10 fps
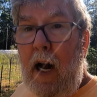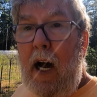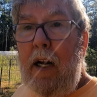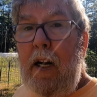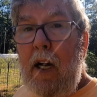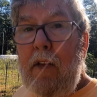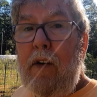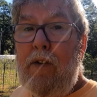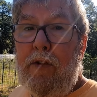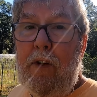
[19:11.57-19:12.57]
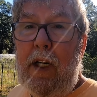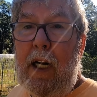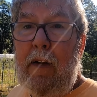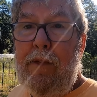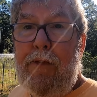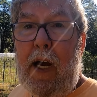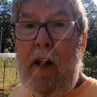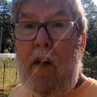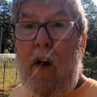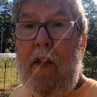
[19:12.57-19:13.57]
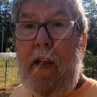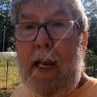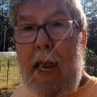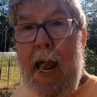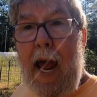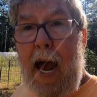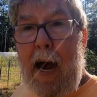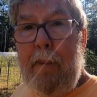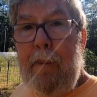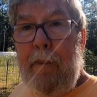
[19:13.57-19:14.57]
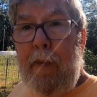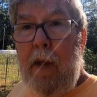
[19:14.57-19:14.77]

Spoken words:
another tree fell on the cab,